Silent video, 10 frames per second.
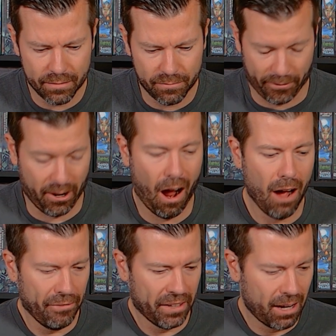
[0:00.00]
For
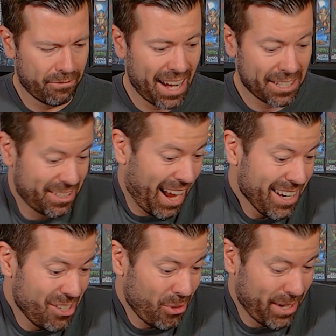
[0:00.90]
off-the-cuff reactions, I
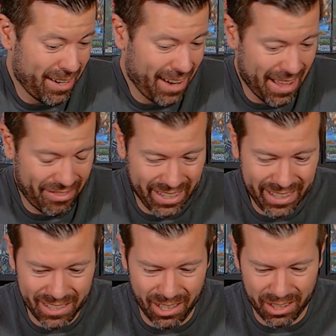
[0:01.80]
enjoyed it. I think
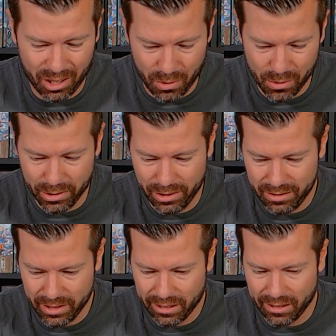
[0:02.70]
it's a cool
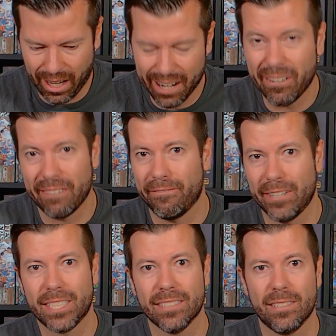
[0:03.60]
little kind of
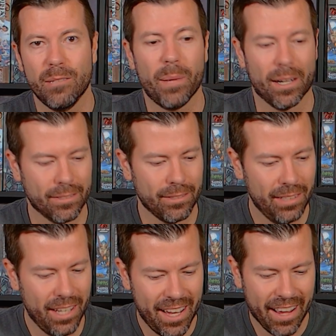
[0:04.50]
efficiency
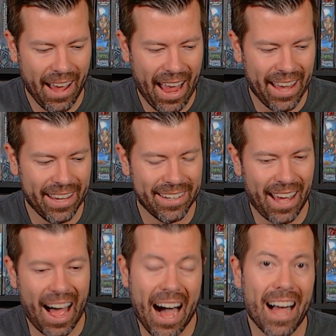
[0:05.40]
puzzle, And
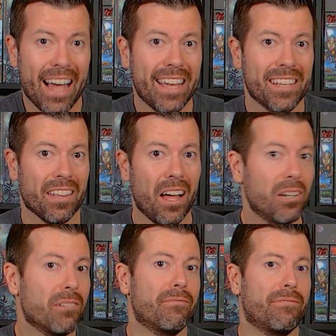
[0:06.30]
I
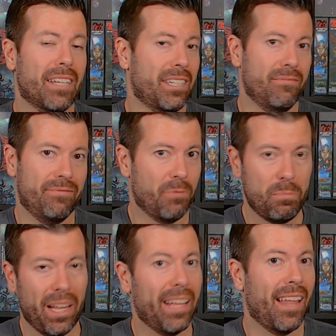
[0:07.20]
love, like, we
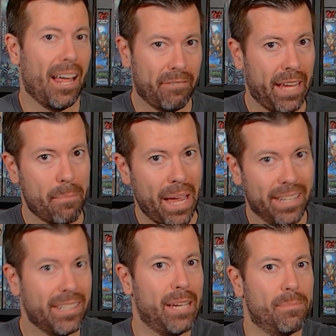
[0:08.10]
play a lot of
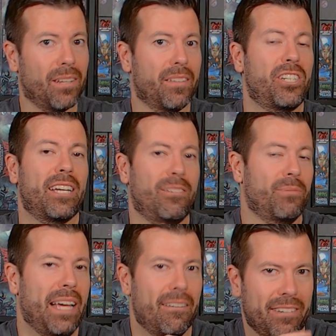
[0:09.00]
campaign games on the channel.
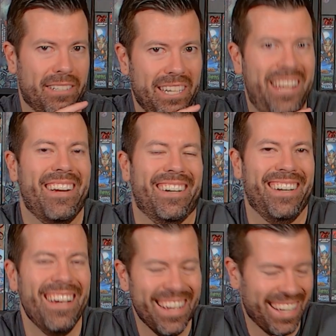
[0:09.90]
We have a year,
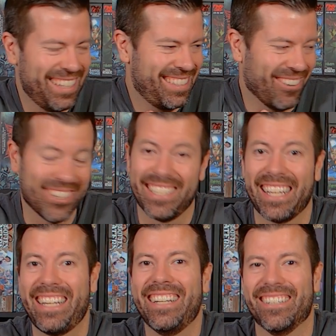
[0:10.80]
it's going to
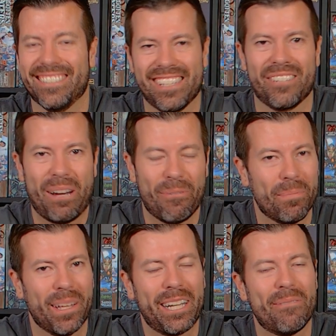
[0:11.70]
take years at the rate we're
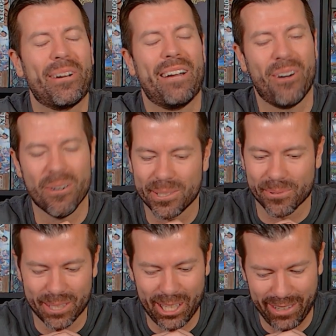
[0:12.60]
playing it. We have
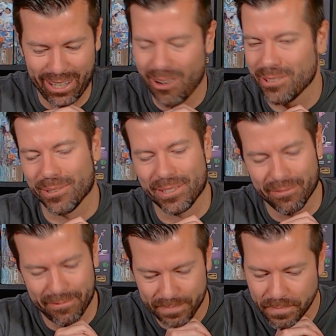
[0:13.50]
Oathsworn going, all sorts of